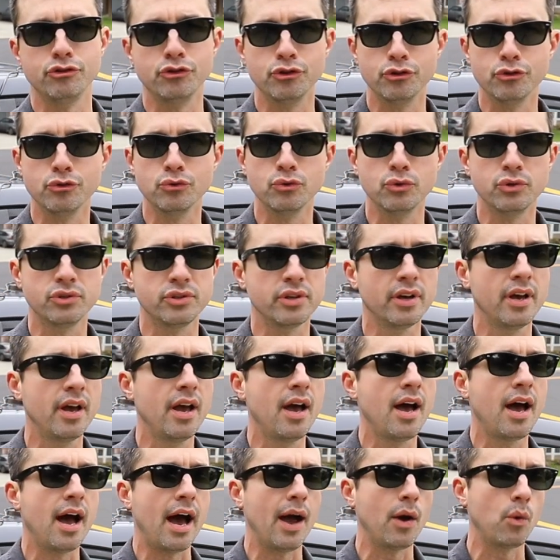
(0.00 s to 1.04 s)
to use.
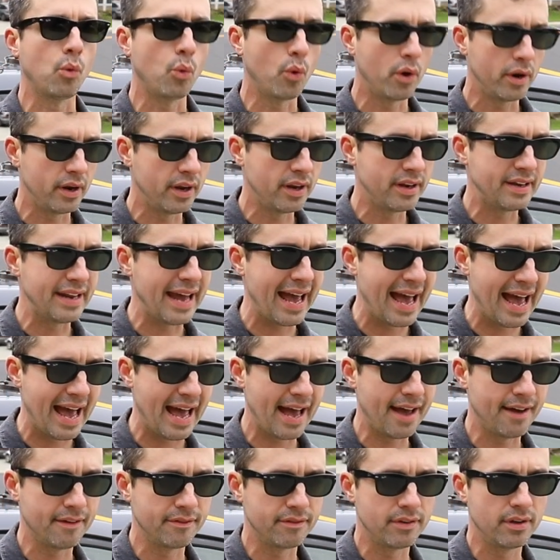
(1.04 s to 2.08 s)
I wanted to
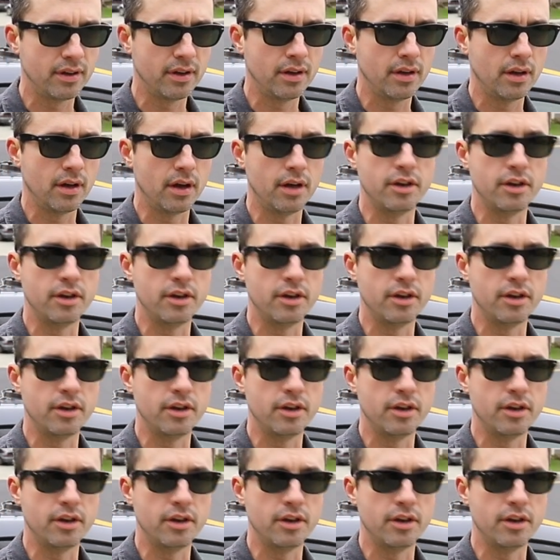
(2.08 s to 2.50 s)
have